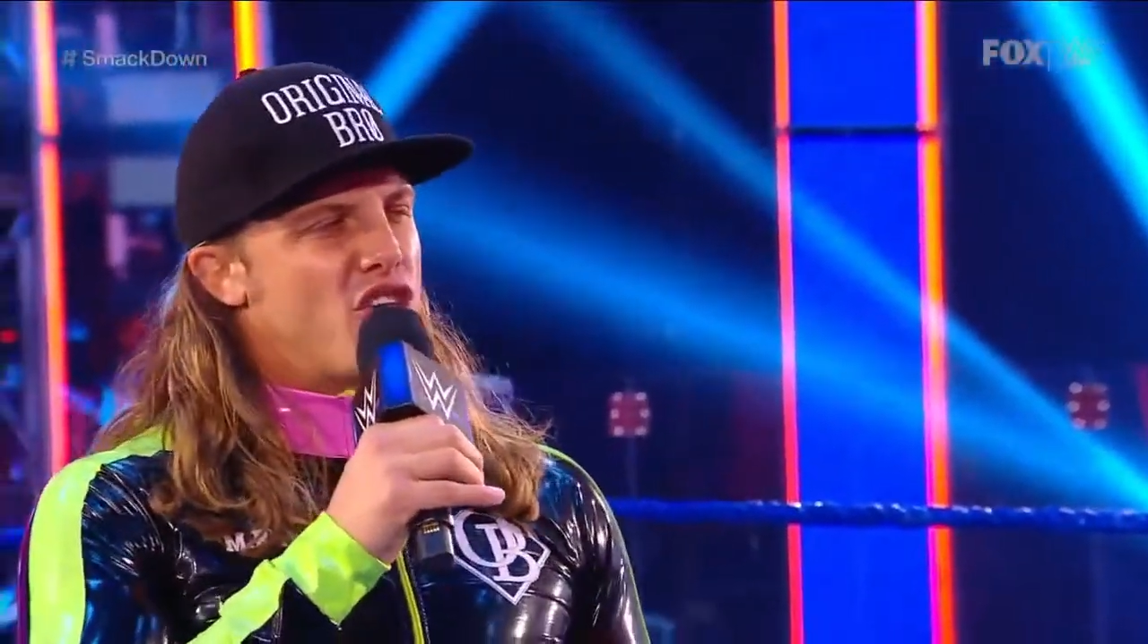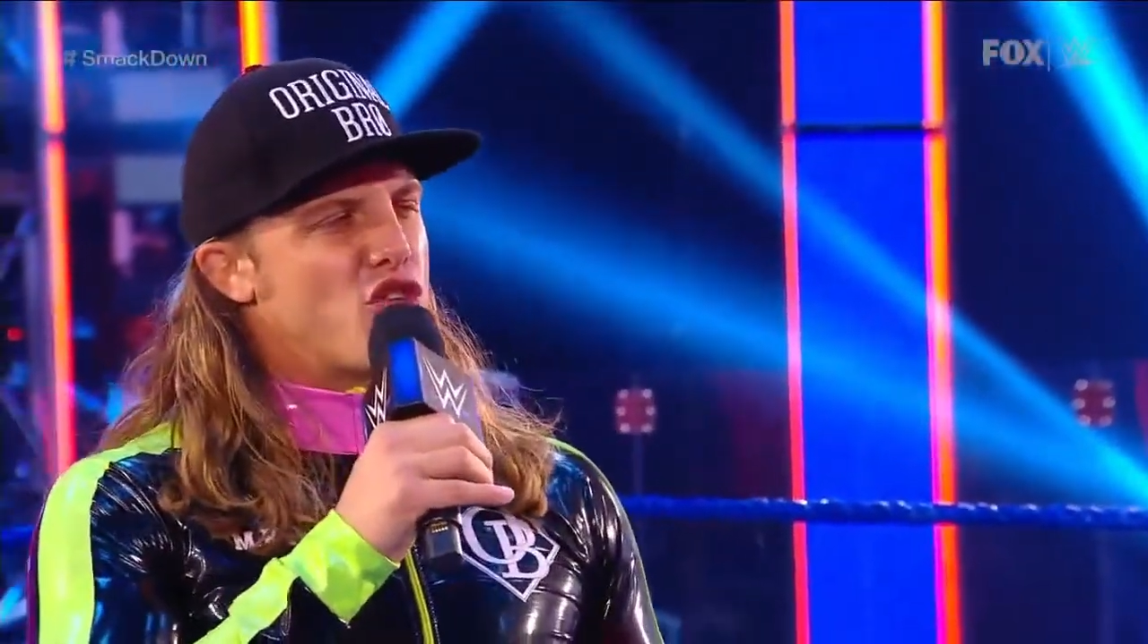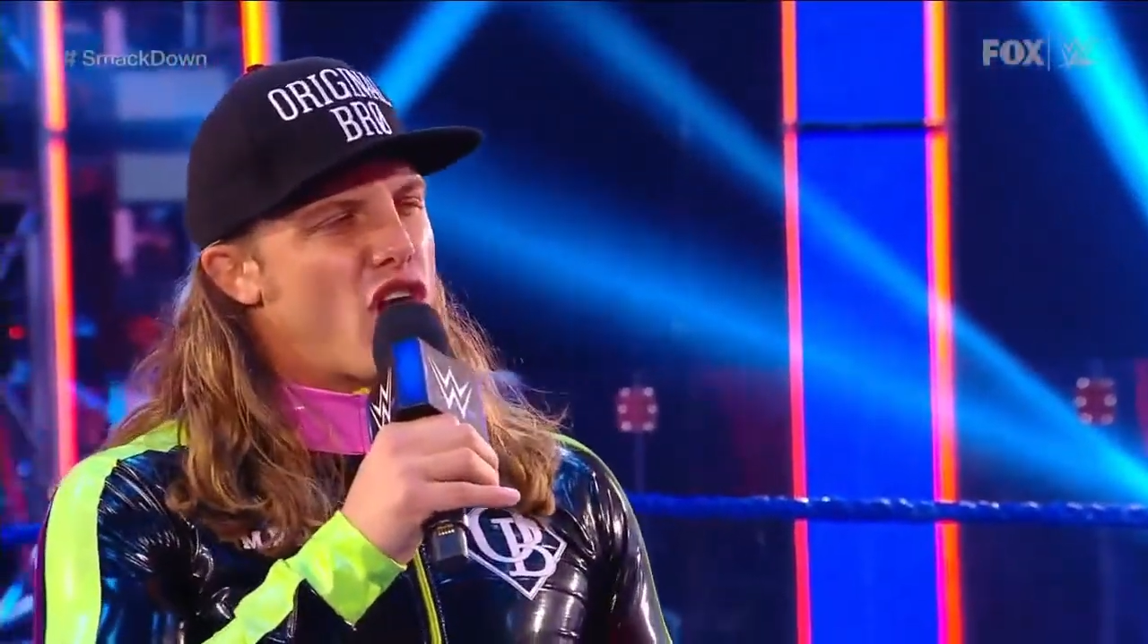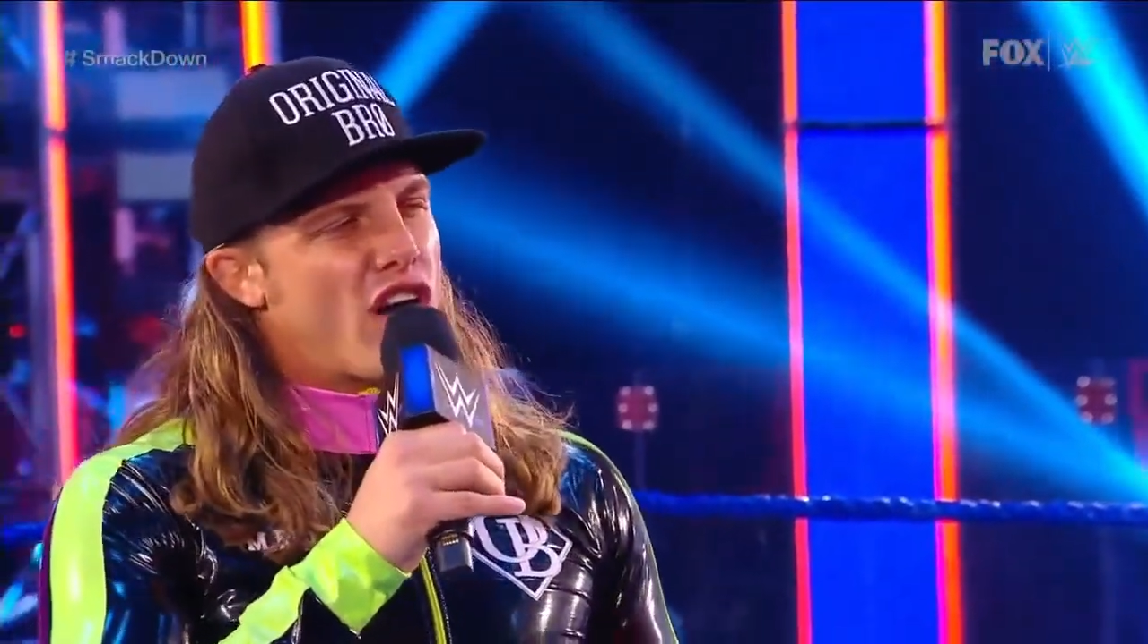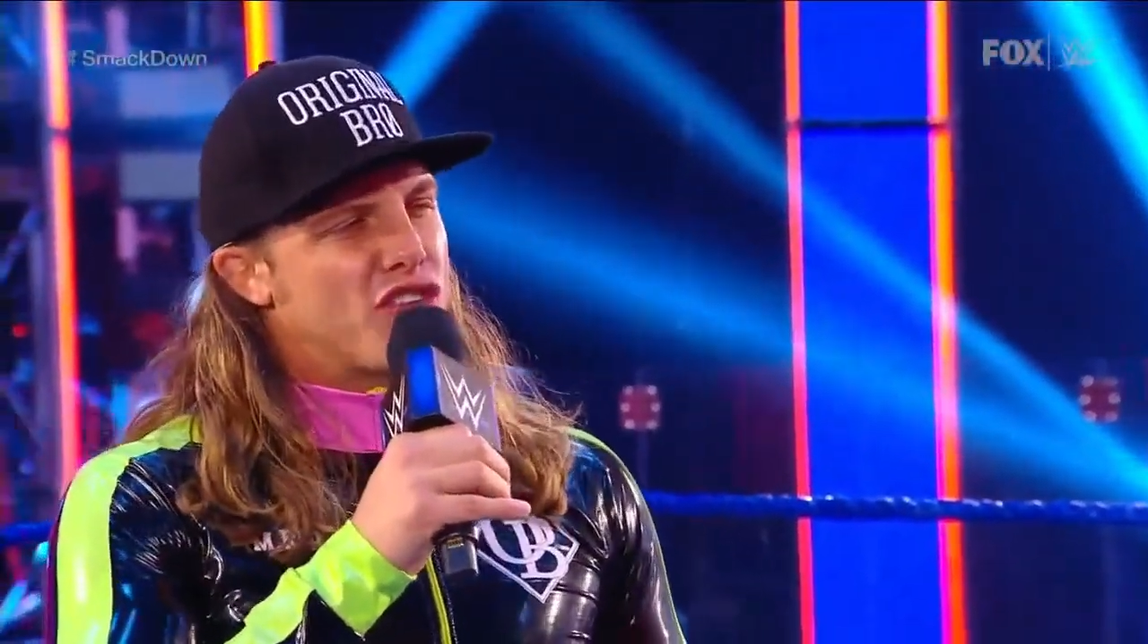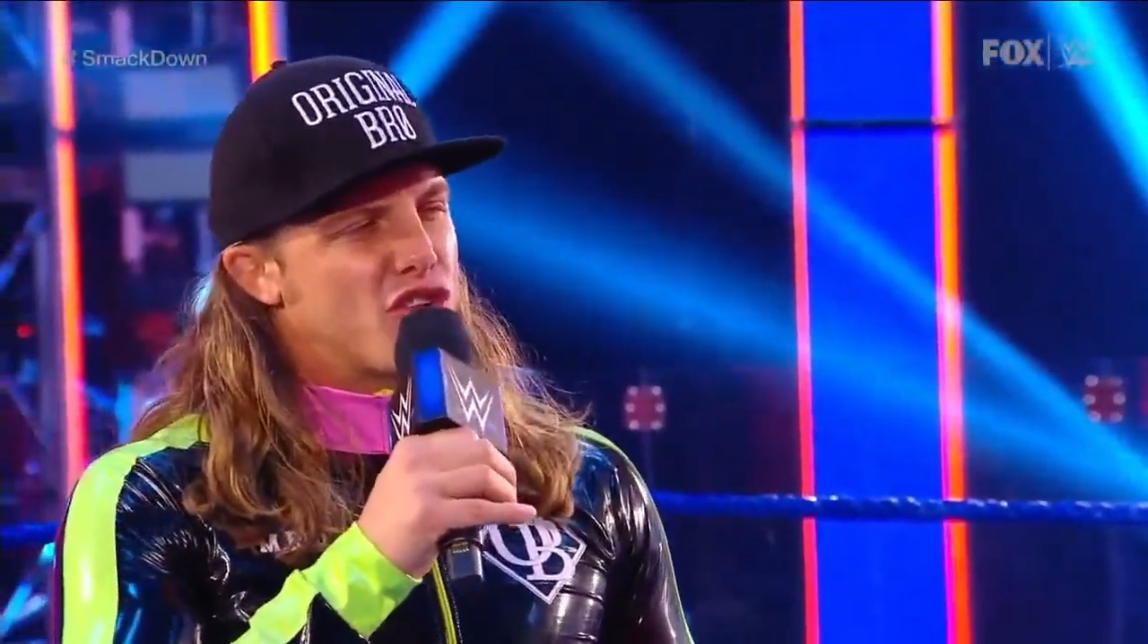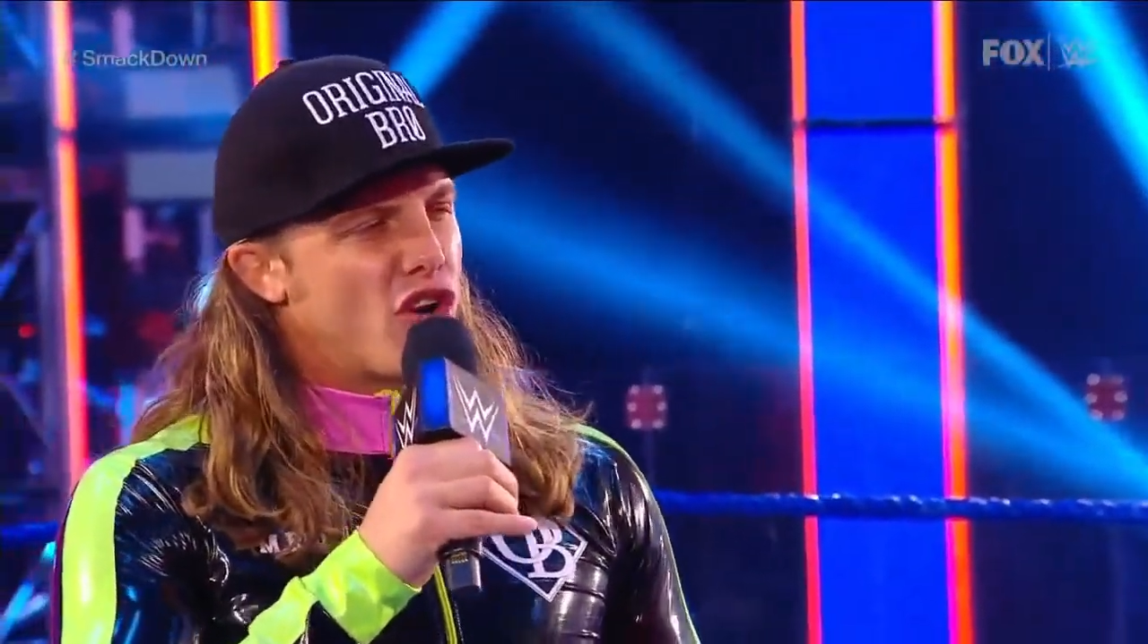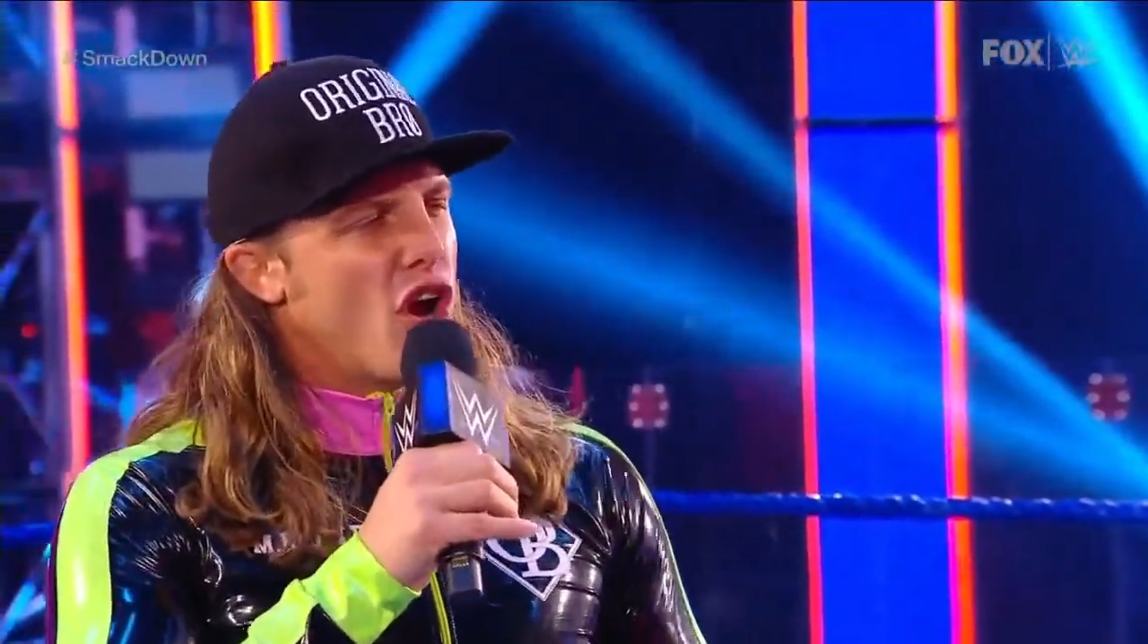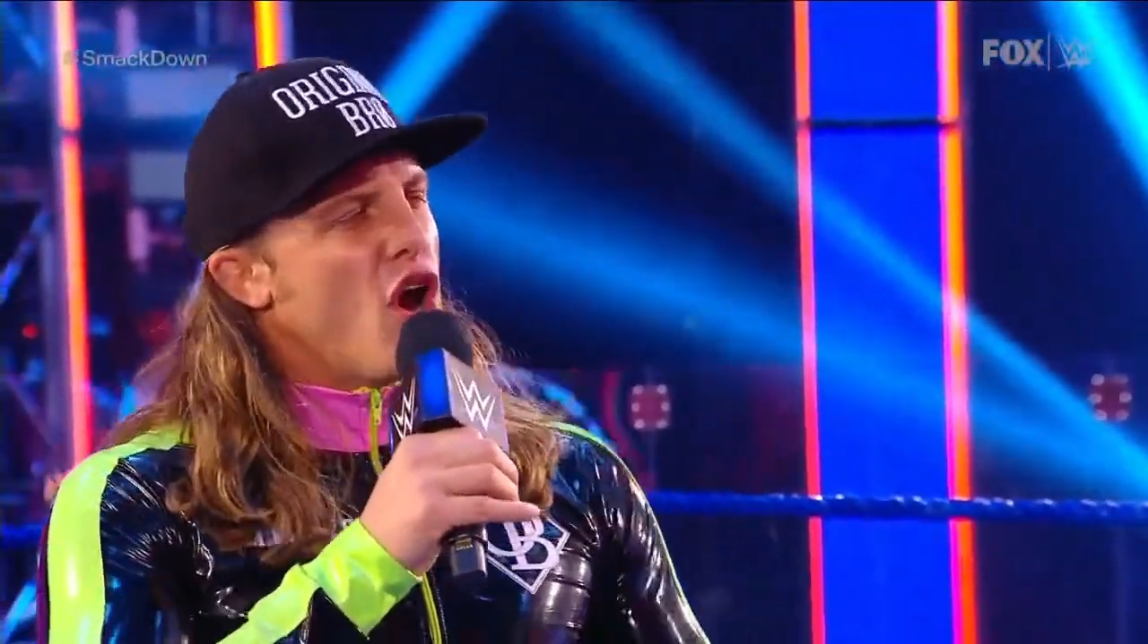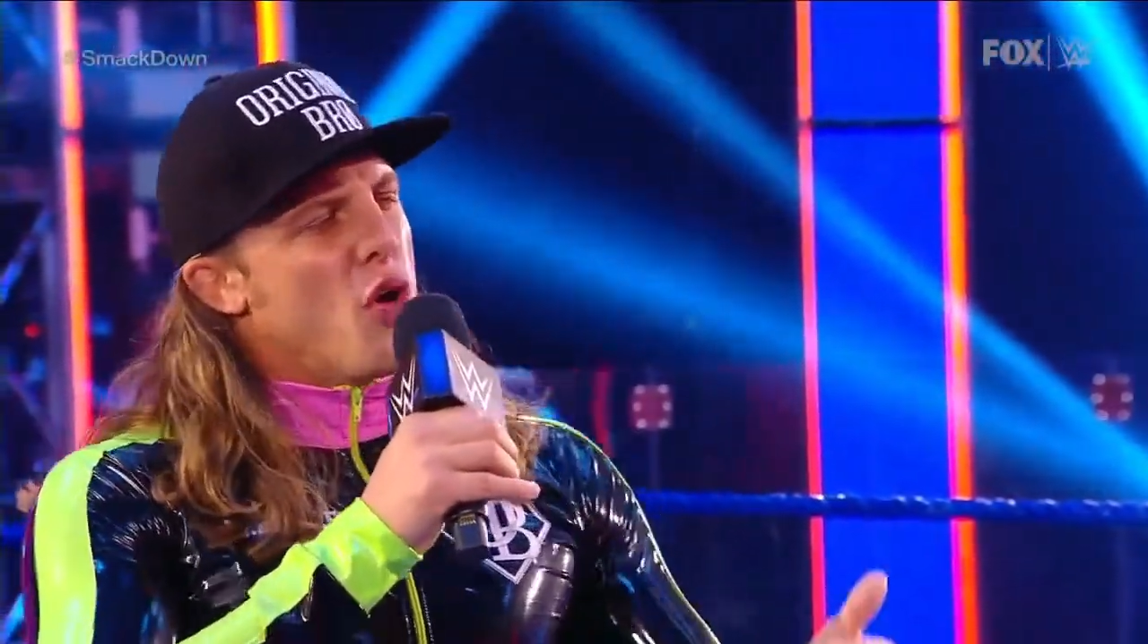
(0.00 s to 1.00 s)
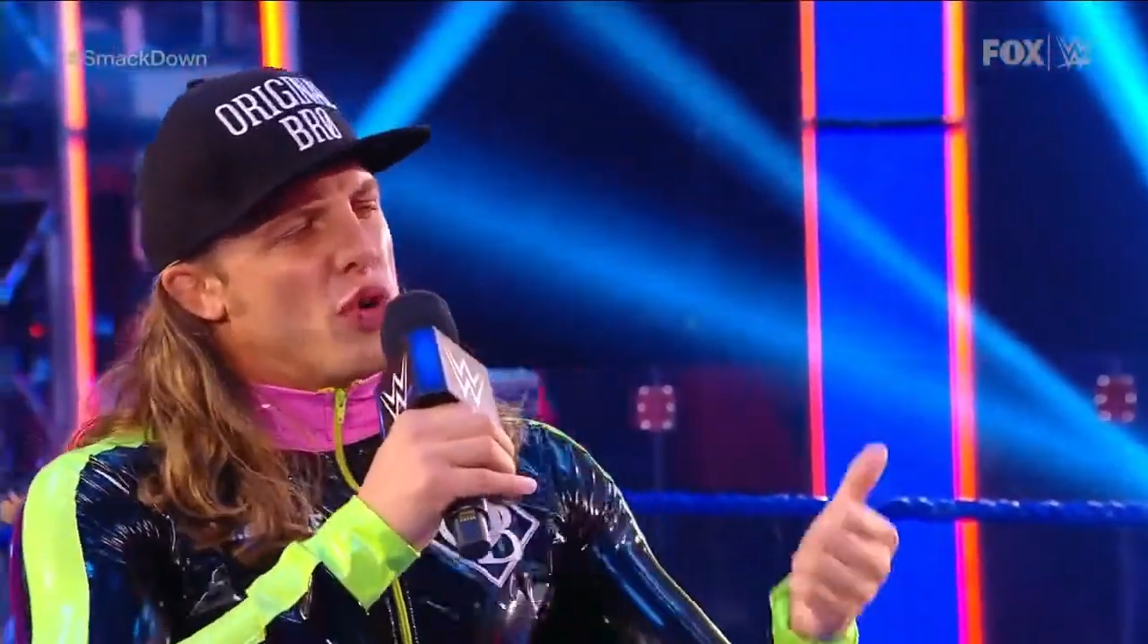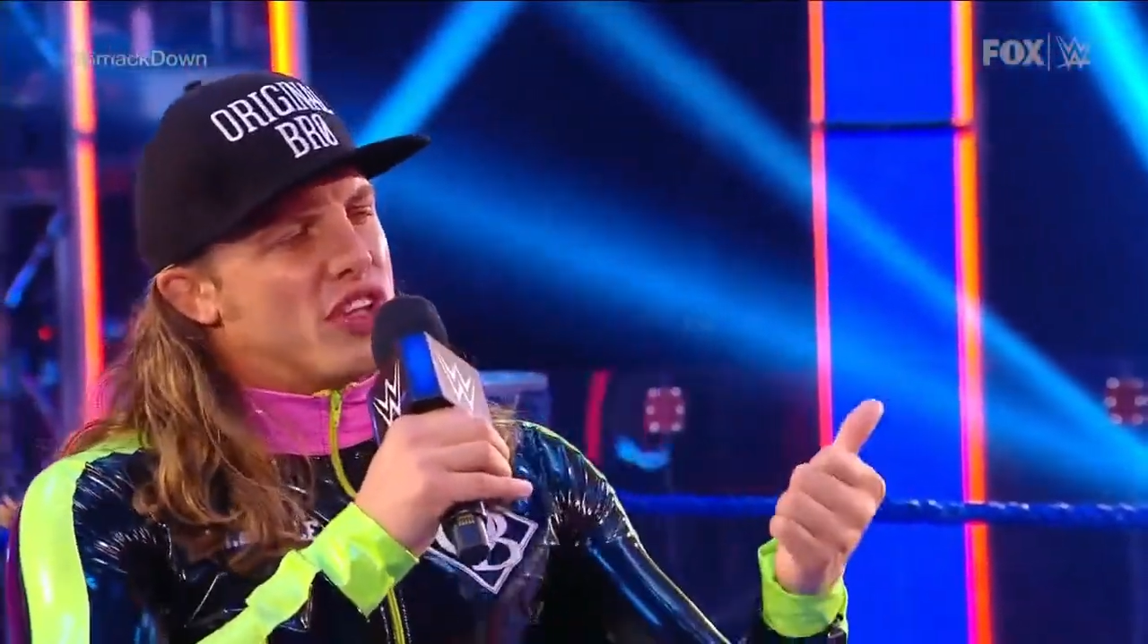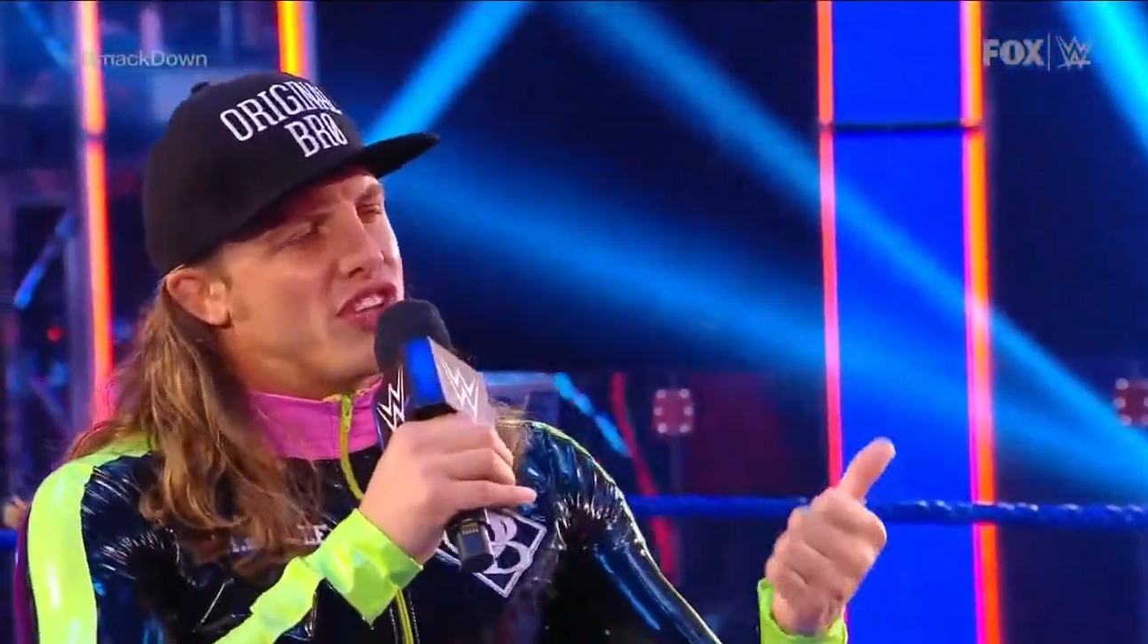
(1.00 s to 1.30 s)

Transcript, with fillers: roster, with